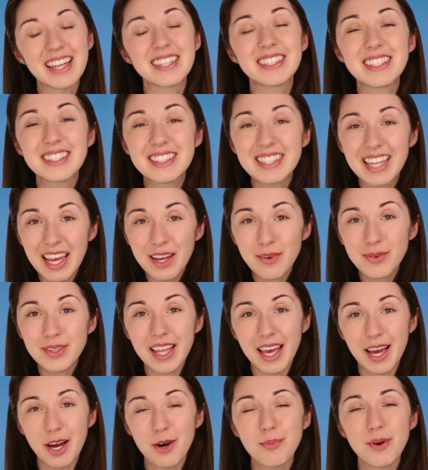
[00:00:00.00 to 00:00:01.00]
and today with
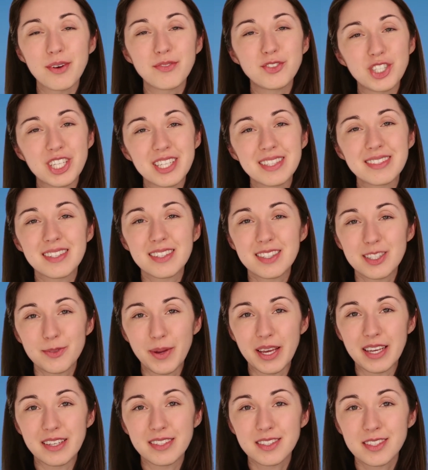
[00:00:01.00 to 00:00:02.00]
the help of Genes in
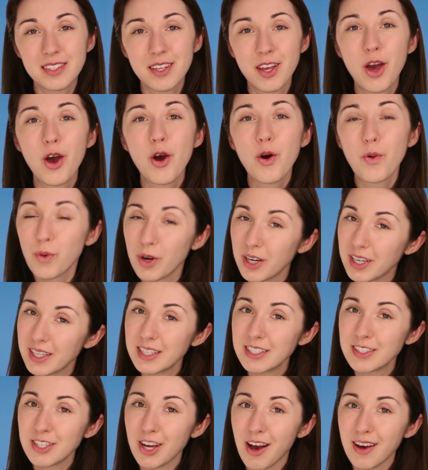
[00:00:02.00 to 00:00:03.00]
Space, we're going
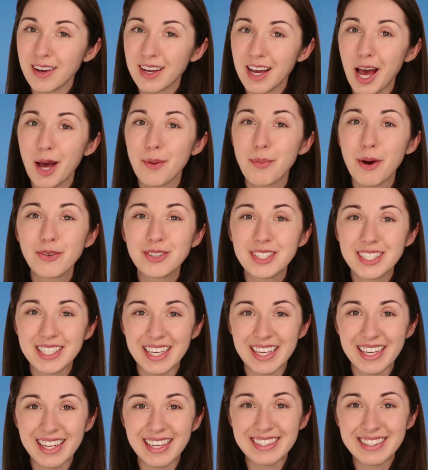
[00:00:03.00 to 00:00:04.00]
to talk about
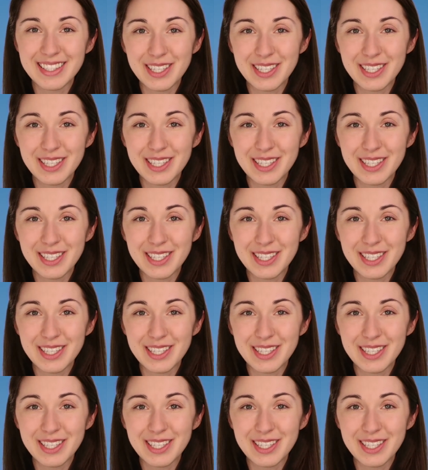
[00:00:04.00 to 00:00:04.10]
DNA